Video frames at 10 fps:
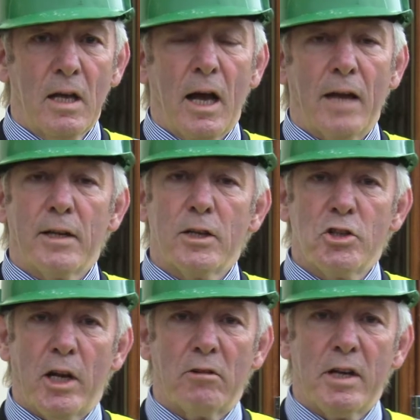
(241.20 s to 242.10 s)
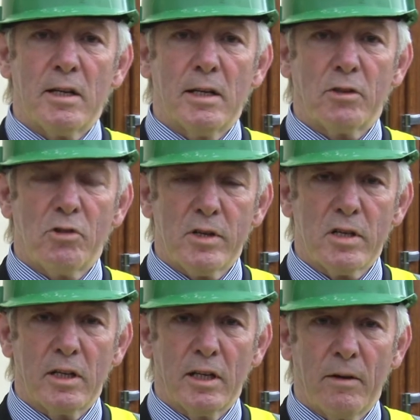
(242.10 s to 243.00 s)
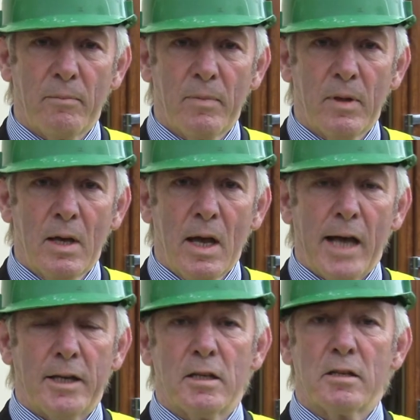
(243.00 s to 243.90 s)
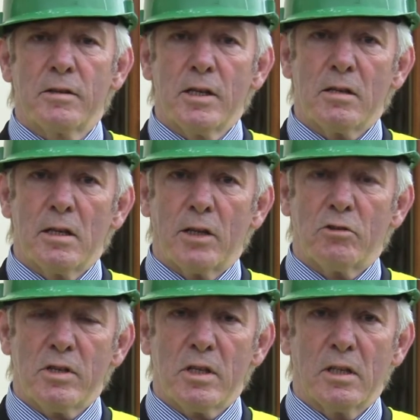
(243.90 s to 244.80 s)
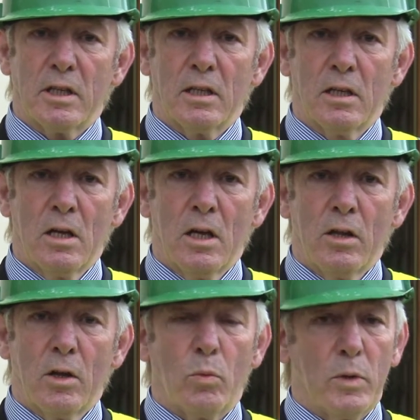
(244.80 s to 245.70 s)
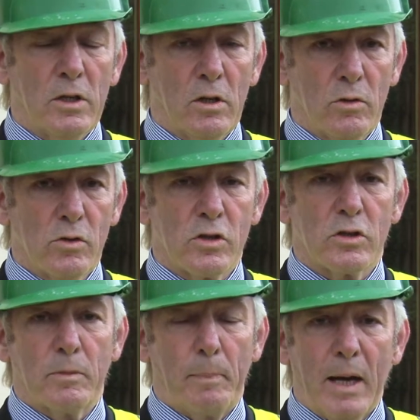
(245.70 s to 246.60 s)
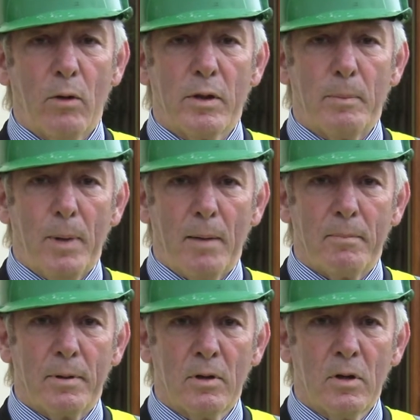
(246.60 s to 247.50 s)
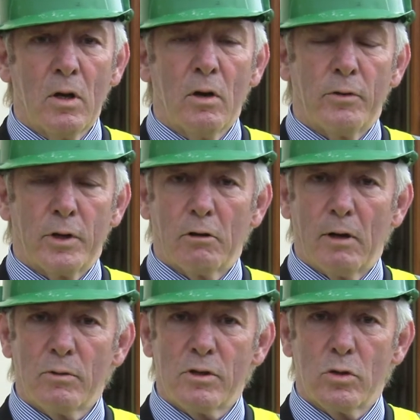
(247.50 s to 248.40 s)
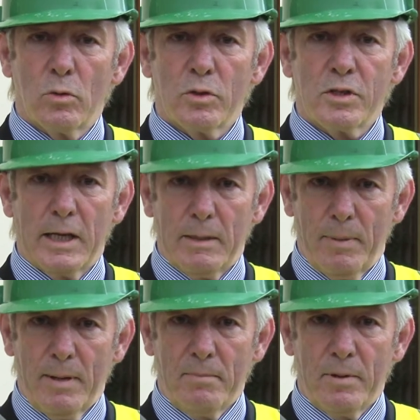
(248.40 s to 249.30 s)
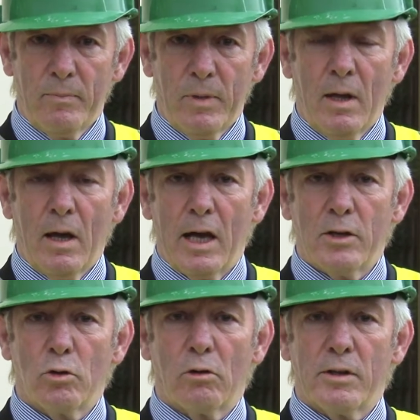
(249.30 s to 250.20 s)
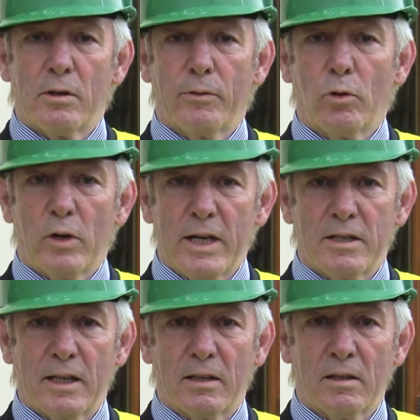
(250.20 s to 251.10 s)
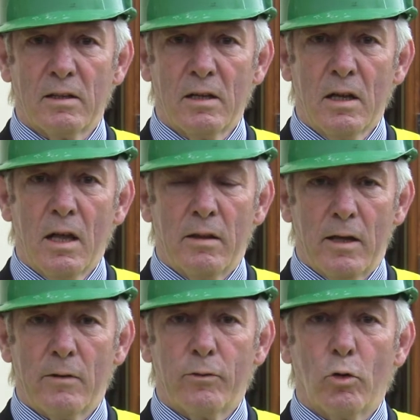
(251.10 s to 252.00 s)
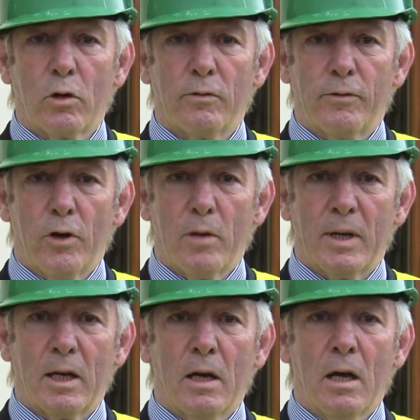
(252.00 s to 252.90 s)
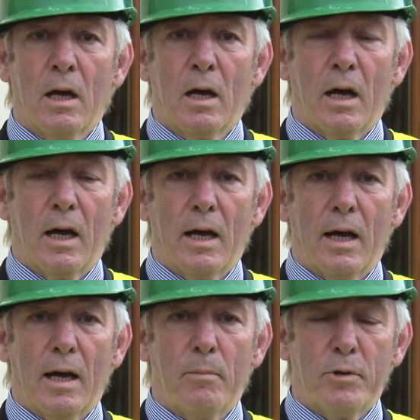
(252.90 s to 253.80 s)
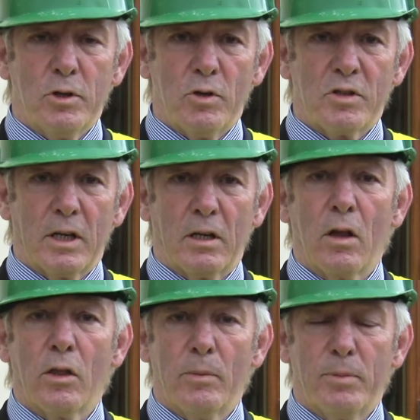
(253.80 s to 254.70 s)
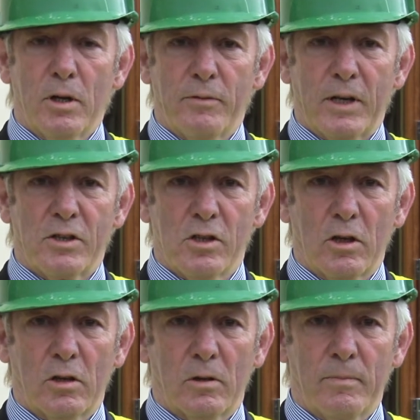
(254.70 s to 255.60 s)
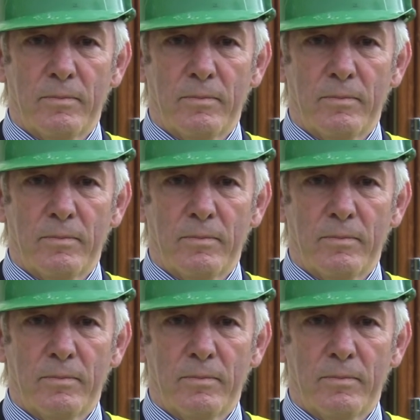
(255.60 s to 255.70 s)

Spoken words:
and they generate electricity. And it is this electricity that we use to power the pump for the ground source heat pump and your underfloor heating, therefore confirming and producing the perfect circle.